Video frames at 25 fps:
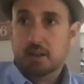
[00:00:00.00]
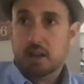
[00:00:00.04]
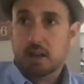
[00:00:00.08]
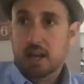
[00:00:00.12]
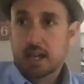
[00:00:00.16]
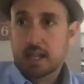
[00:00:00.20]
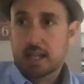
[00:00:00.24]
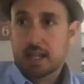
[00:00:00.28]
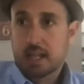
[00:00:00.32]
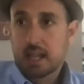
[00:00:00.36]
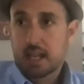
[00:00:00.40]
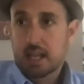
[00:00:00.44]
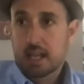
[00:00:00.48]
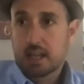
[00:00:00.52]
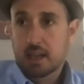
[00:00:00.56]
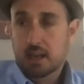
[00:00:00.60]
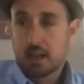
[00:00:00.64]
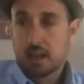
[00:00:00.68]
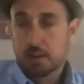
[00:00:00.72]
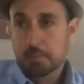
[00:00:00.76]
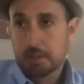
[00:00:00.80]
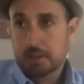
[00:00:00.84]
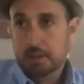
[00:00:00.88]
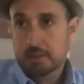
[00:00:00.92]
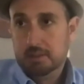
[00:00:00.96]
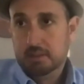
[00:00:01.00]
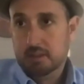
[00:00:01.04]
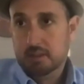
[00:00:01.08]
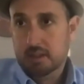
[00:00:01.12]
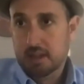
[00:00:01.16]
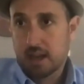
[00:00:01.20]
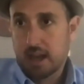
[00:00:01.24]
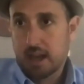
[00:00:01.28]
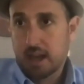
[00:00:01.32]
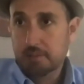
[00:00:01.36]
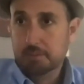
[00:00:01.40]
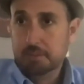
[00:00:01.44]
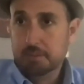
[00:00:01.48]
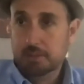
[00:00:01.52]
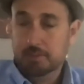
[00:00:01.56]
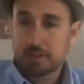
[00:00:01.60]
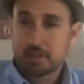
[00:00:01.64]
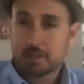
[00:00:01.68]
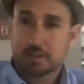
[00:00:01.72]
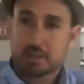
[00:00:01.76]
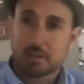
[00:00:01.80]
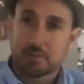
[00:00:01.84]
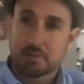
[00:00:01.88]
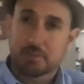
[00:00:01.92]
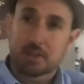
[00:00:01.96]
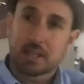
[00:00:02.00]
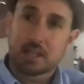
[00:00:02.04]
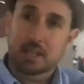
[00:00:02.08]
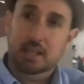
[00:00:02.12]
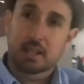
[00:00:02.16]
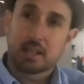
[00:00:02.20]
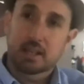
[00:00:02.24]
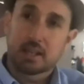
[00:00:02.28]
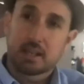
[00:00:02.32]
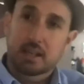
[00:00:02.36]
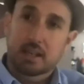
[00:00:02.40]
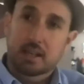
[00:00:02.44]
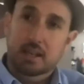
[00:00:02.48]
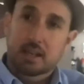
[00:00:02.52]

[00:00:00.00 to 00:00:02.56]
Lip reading: So I can't help, as the optimist in me,